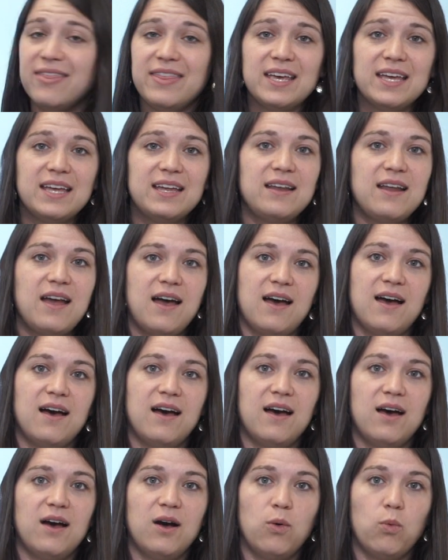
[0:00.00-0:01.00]
then
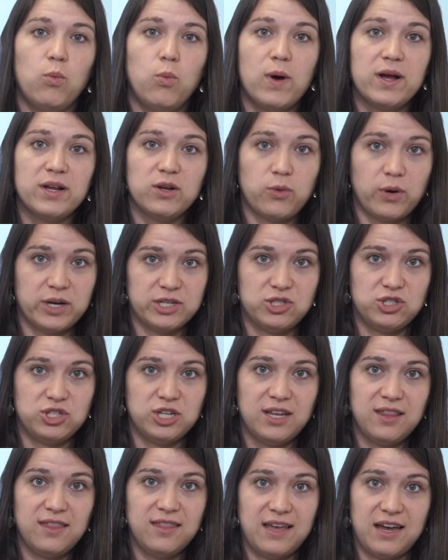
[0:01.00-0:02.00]
one
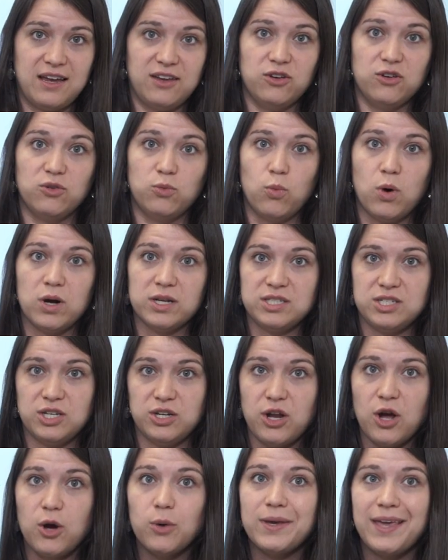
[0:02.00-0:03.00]
question that you'll want to
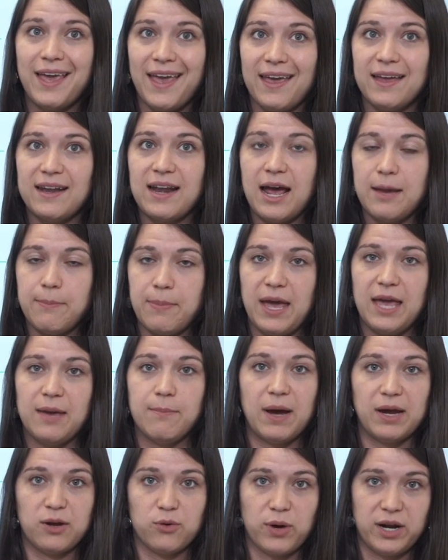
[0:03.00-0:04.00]
know, can I pay
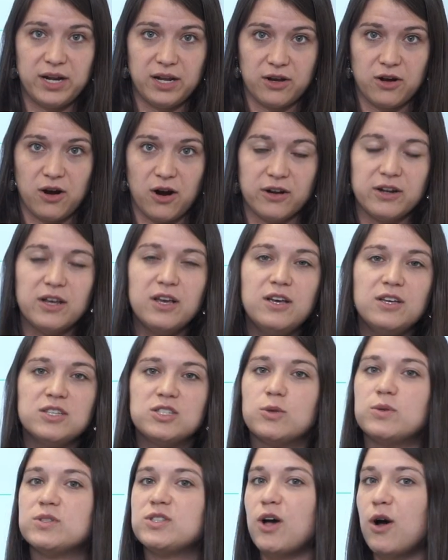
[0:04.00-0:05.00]
by credit card?
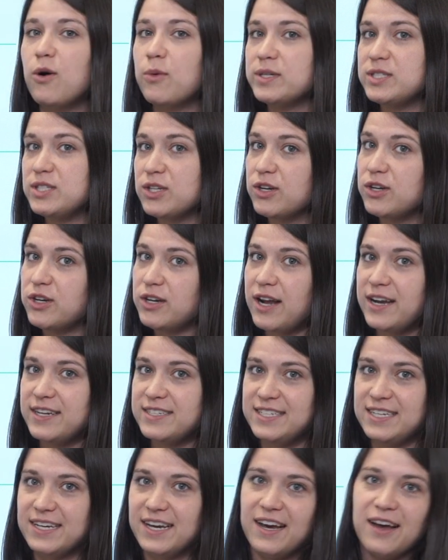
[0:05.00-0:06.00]
So it's always a good
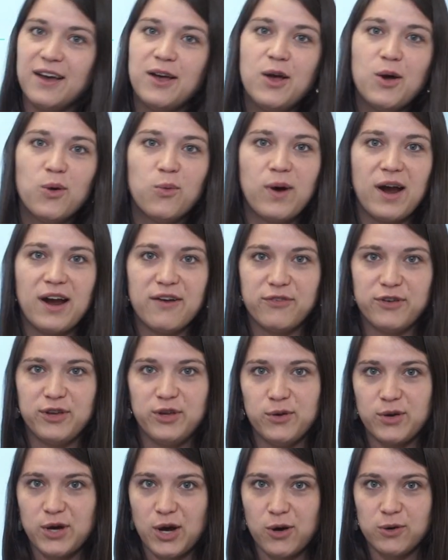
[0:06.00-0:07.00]
idea wherever
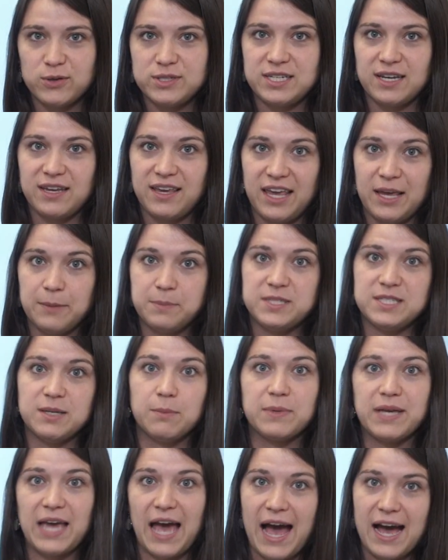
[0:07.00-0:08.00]
you go to keep
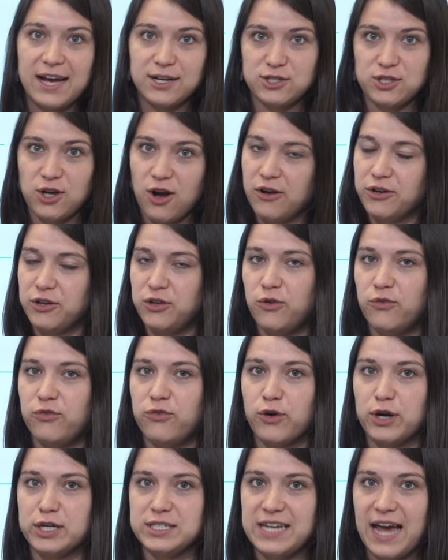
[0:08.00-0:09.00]
some cash on you
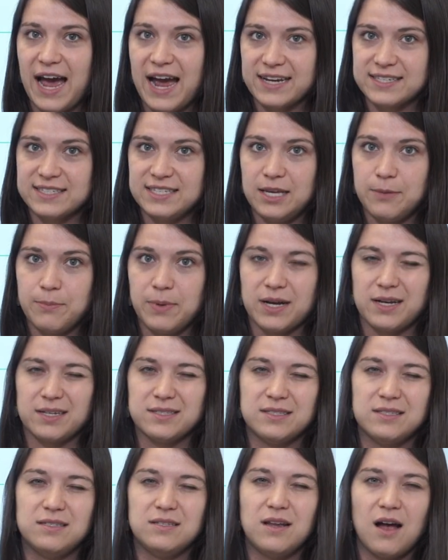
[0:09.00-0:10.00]
for a taxi,
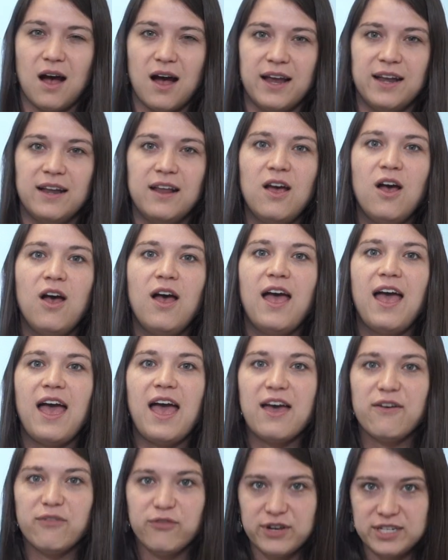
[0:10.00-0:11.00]
because not
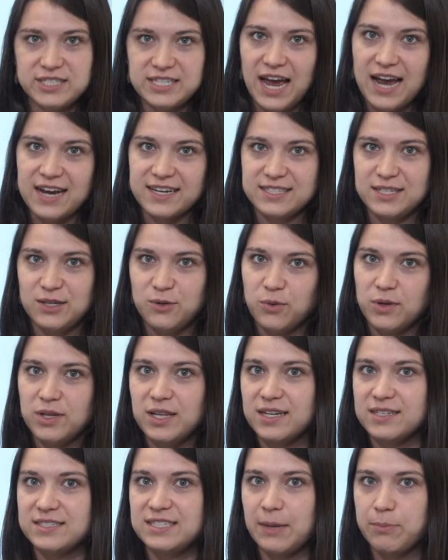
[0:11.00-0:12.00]
every taxi will
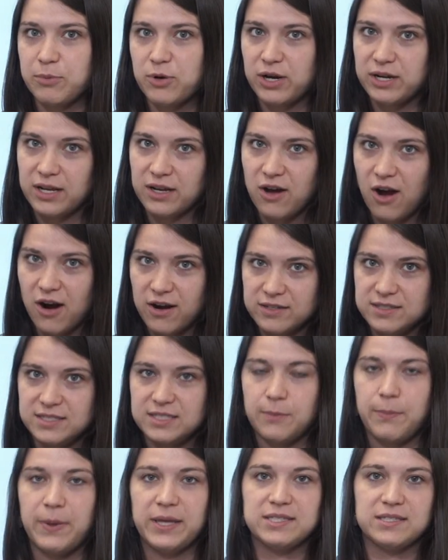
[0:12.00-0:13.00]
accept credit cards,
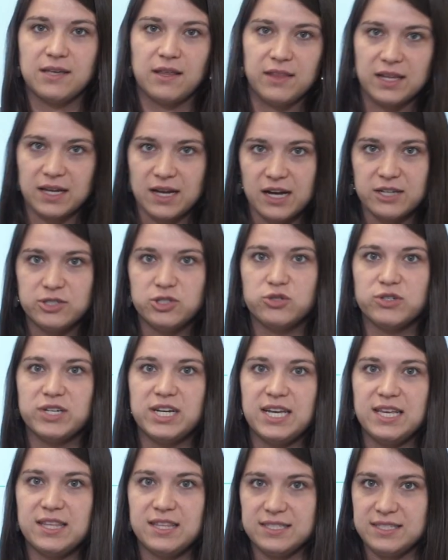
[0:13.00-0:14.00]
depends on the
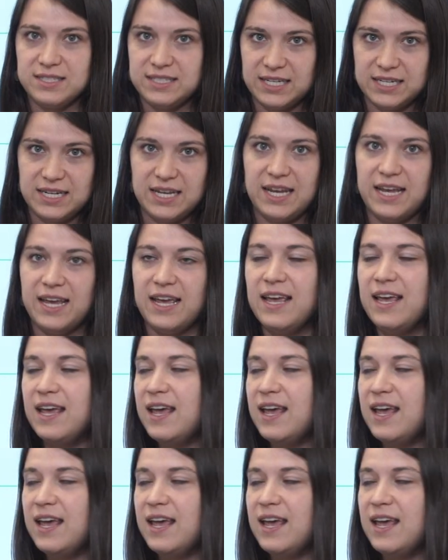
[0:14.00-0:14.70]
country, the city,